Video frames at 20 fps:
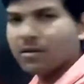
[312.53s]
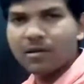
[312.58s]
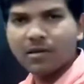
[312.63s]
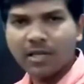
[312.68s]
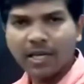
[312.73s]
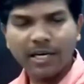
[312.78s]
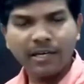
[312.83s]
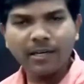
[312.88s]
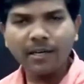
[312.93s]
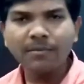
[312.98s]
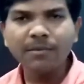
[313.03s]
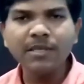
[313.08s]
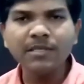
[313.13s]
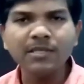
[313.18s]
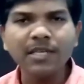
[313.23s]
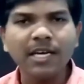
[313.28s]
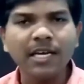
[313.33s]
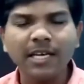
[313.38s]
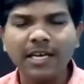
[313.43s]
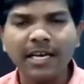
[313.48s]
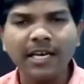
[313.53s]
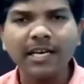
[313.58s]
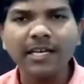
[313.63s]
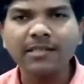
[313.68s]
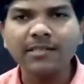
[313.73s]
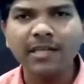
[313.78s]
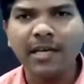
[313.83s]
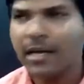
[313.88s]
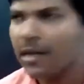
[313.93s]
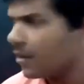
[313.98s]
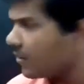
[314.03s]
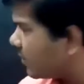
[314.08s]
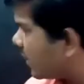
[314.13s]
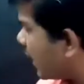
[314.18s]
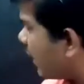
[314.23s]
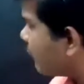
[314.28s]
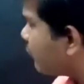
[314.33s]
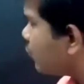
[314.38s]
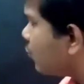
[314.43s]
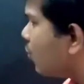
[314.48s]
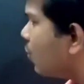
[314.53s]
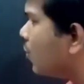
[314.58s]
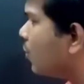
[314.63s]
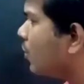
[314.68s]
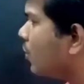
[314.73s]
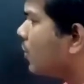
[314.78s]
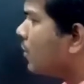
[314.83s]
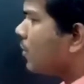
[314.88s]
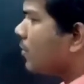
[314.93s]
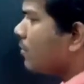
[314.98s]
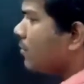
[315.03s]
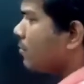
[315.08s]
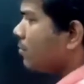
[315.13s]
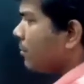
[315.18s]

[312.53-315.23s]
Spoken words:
Kingdom is there, king is there, they have to